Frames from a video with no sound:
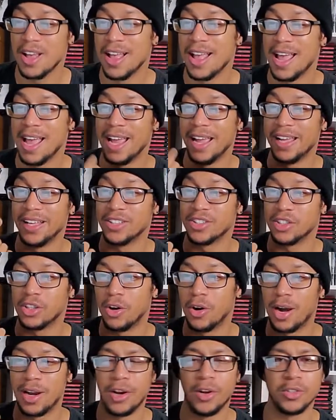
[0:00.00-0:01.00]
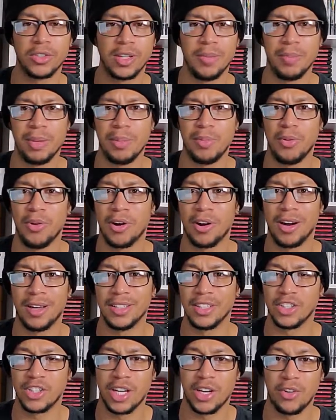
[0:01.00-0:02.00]
and so I know some people are on the
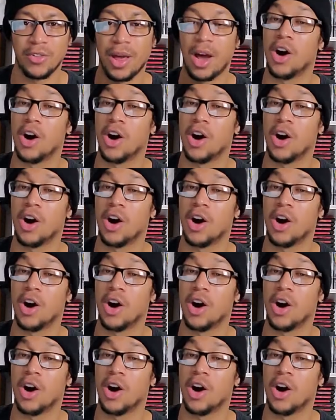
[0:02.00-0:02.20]
channel that